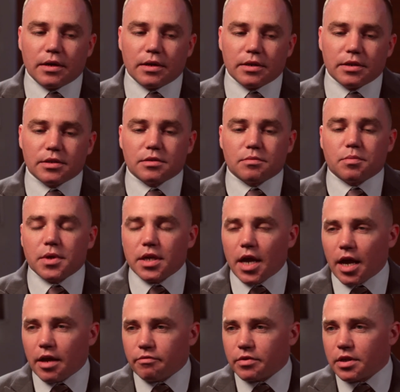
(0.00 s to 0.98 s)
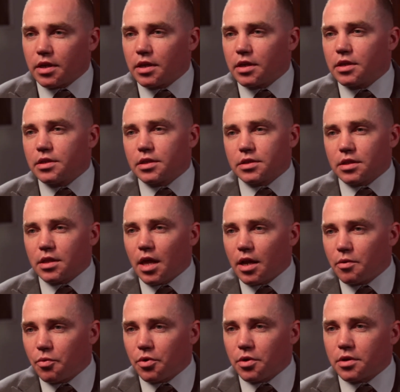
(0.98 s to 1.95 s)
He's a big advocate. He does a lot
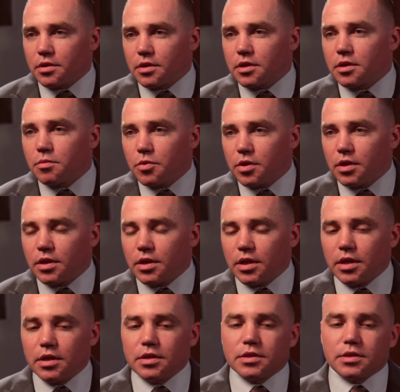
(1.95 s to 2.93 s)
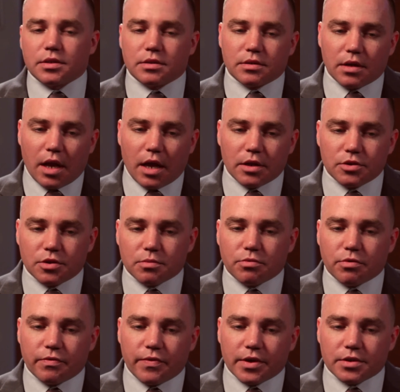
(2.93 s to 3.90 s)
of work in the communities, an adjunct
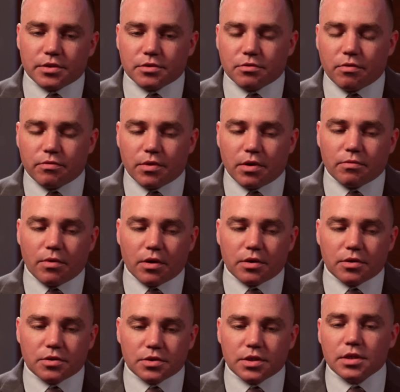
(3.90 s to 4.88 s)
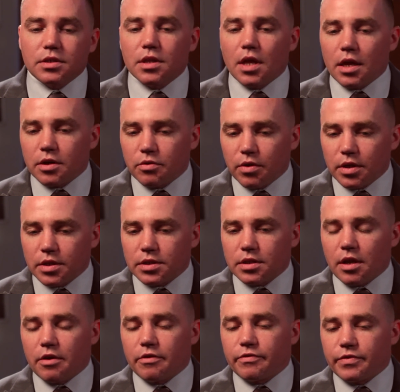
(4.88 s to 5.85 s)
professor over at Rutgers, does a lot of great stuff.